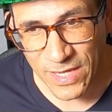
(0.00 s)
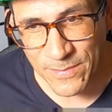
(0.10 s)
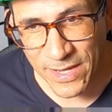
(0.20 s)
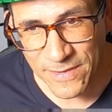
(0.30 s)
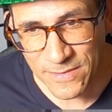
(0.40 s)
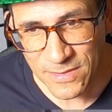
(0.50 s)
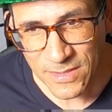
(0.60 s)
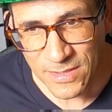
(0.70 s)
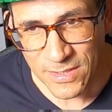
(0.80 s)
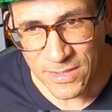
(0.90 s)
fly by.
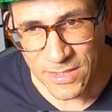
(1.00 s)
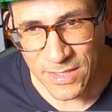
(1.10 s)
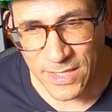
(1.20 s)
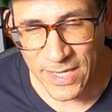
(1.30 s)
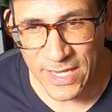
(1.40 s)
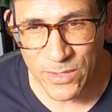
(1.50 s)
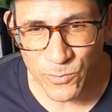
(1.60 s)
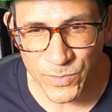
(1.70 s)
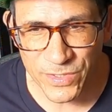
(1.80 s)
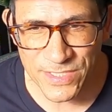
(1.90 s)

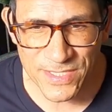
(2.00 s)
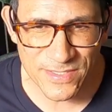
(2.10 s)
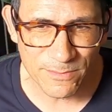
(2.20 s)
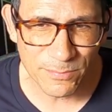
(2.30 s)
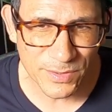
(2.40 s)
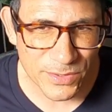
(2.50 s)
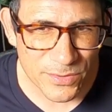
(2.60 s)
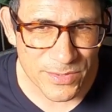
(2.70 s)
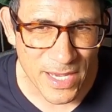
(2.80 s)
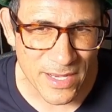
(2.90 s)
And you're gonna see some
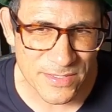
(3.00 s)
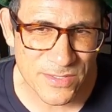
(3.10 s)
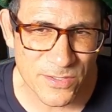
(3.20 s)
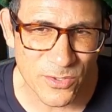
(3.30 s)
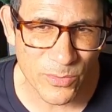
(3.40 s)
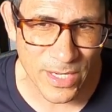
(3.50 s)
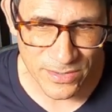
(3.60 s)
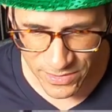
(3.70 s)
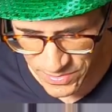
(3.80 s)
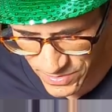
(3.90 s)
blue dots to your
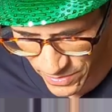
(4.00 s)
right there,